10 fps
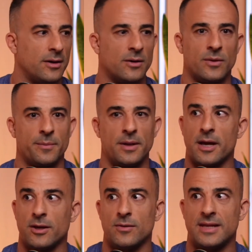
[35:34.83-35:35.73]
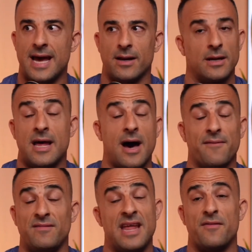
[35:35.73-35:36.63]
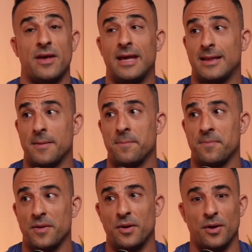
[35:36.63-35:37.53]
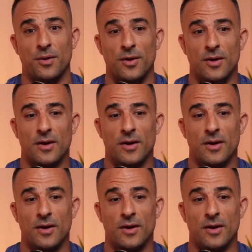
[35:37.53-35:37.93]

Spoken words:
you don't want to be like your dad. I've never hit them, you know.